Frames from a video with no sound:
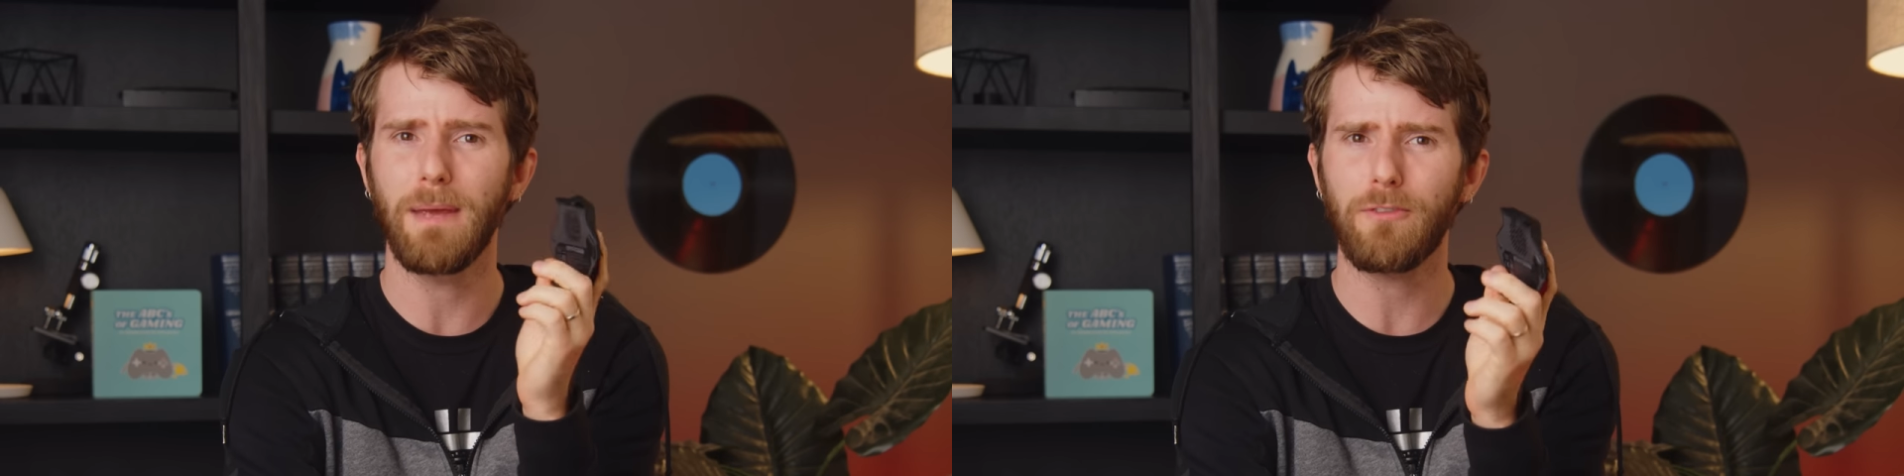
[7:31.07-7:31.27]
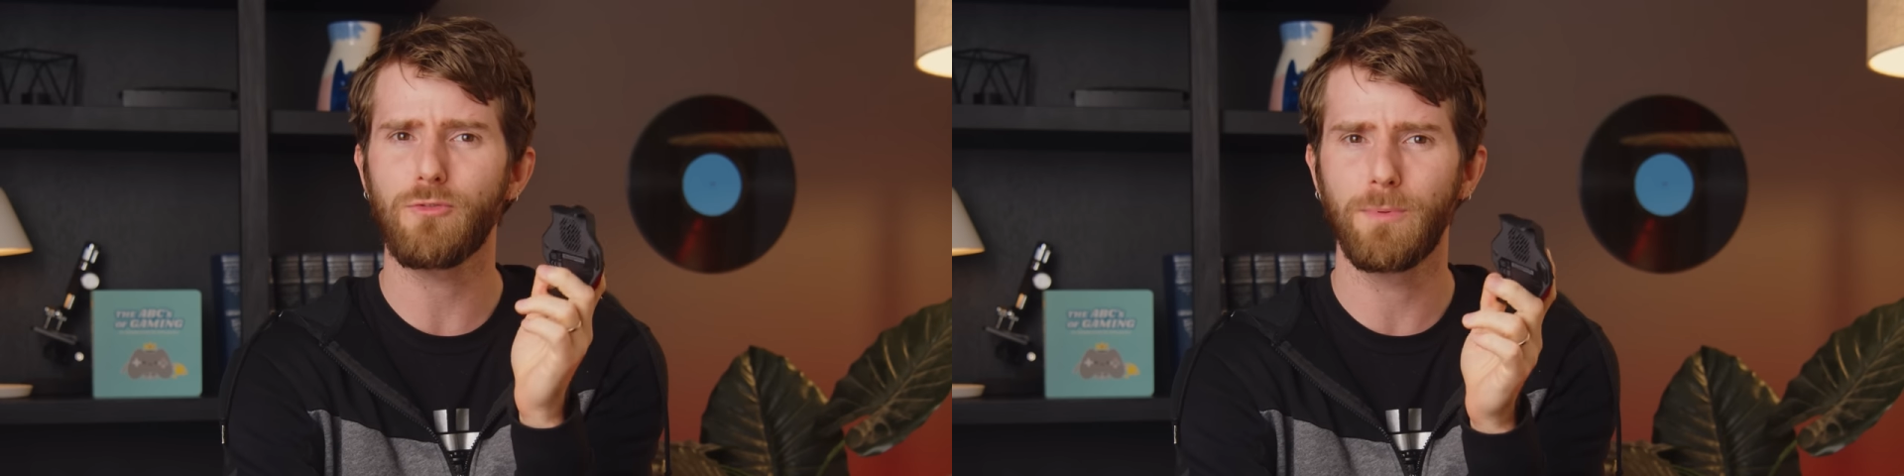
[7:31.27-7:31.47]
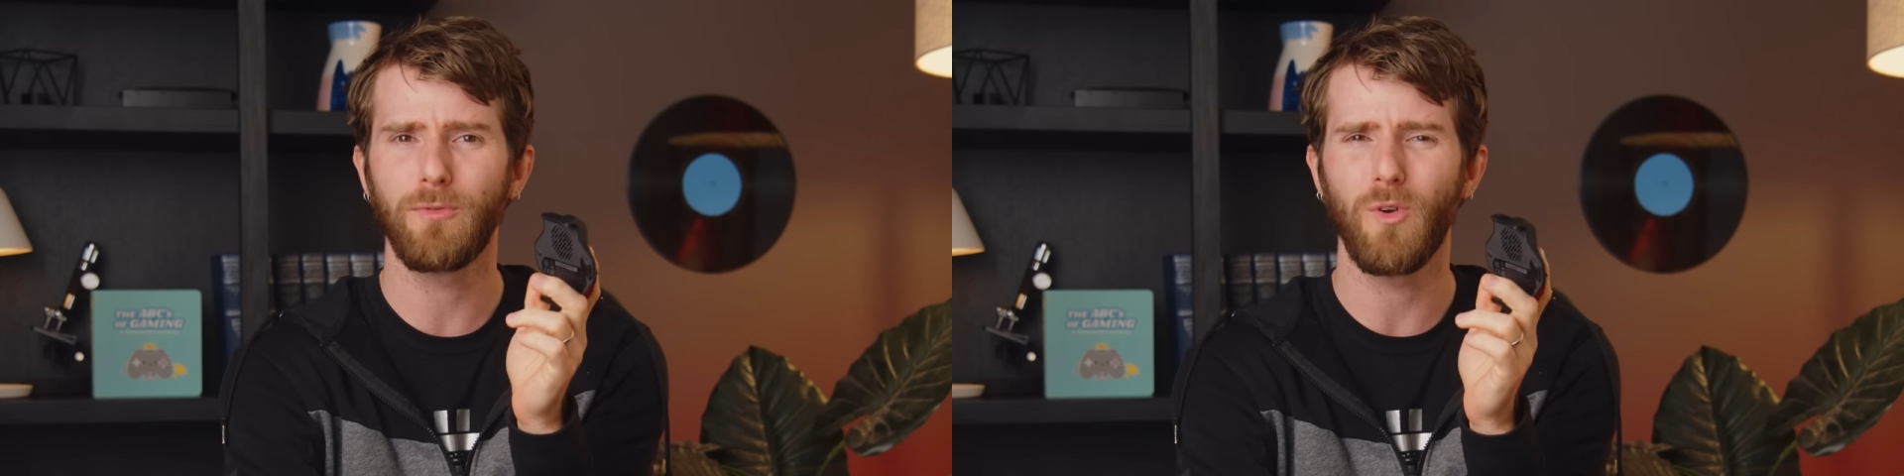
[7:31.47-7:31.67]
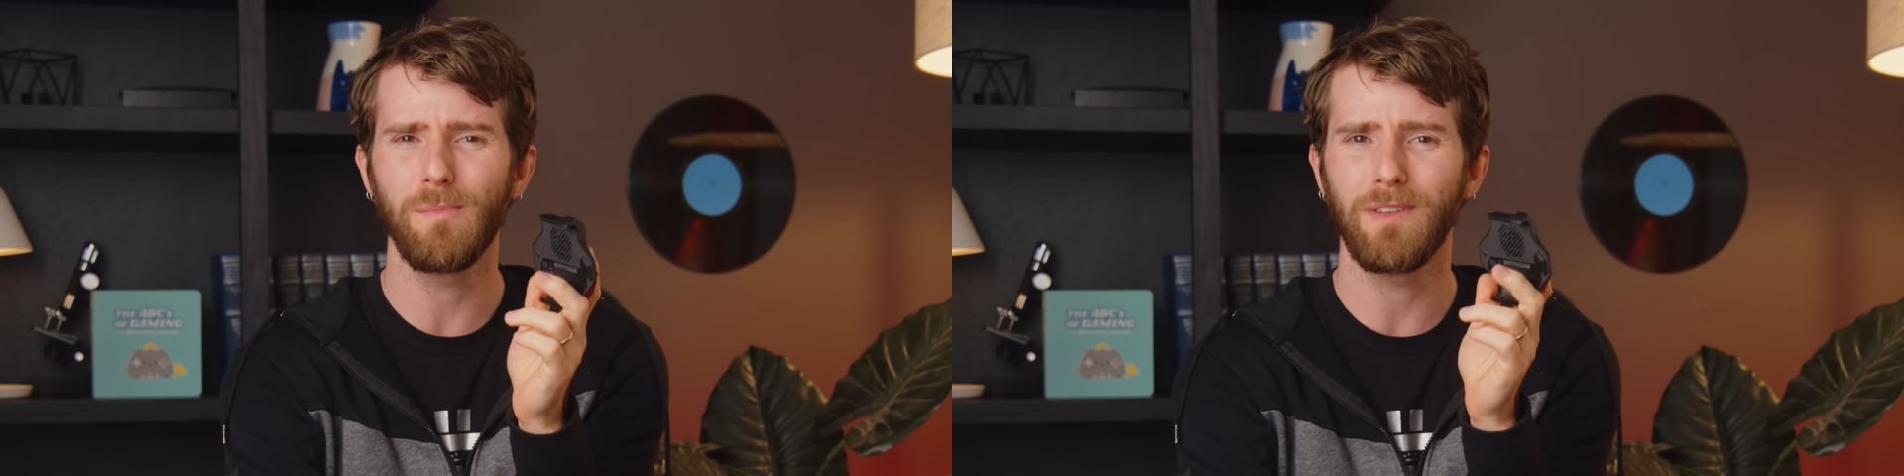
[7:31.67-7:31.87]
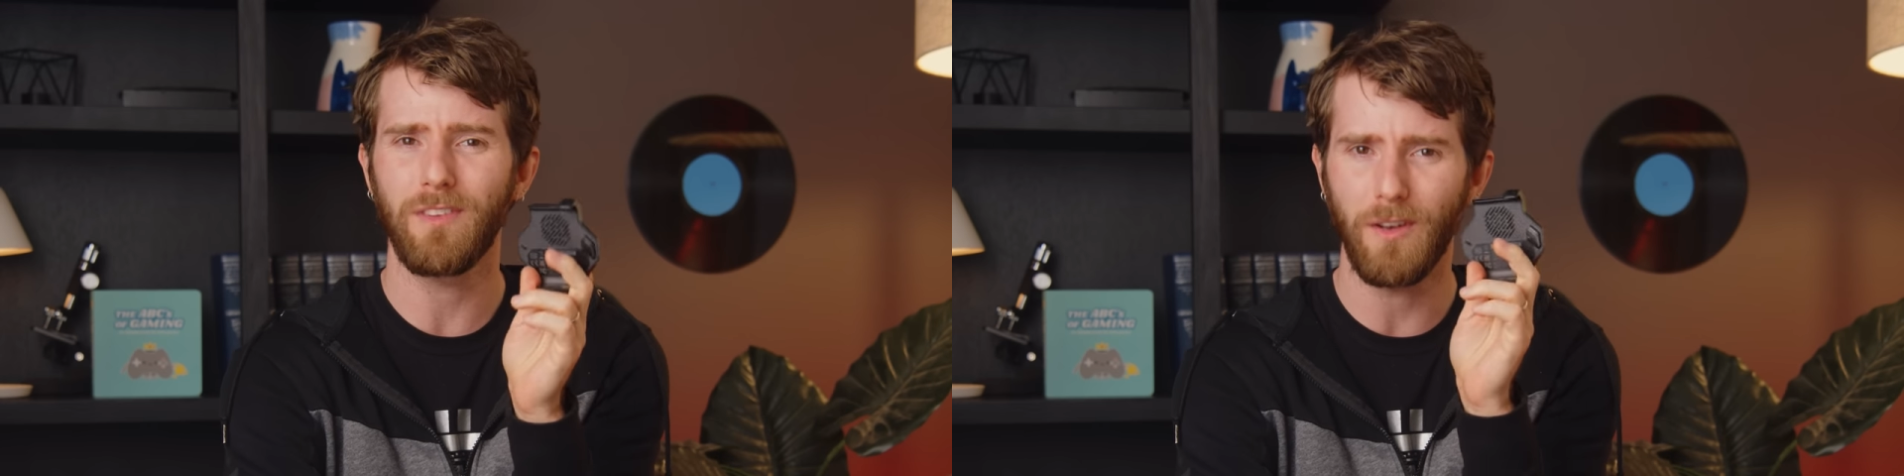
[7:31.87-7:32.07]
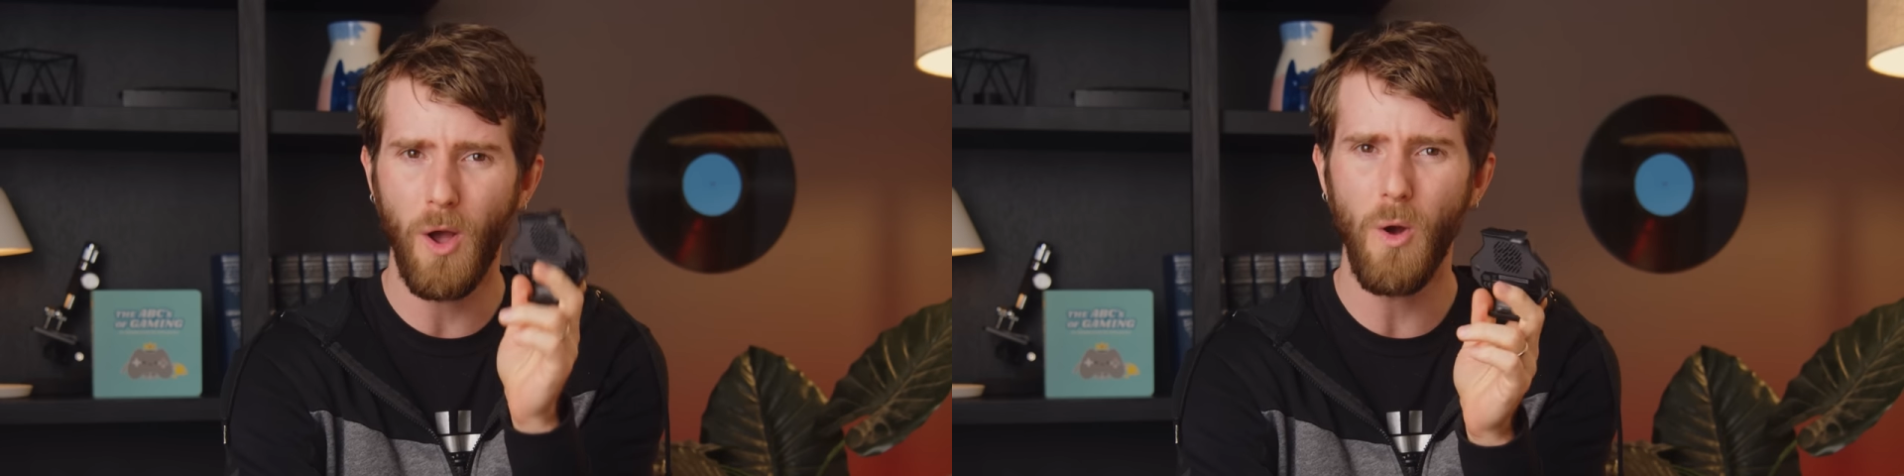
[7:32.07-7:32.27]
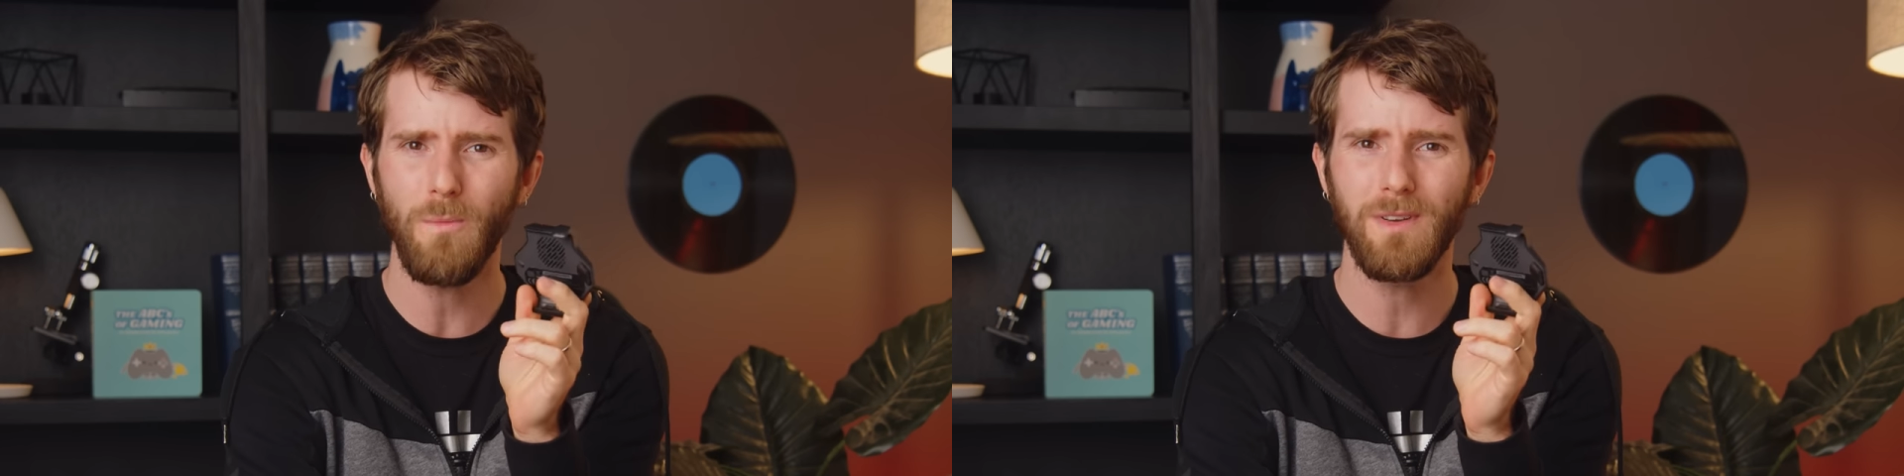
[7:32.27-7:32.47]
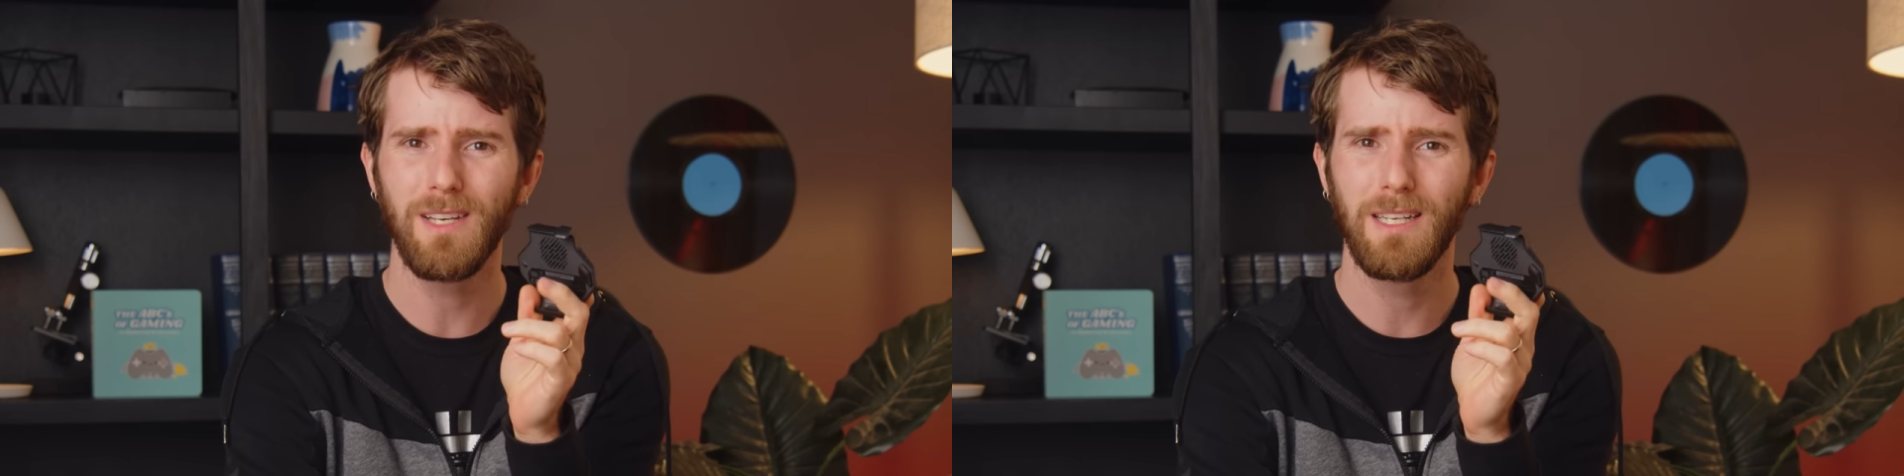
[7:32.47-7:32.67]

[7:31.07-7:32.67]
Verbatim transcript: extra performance at home,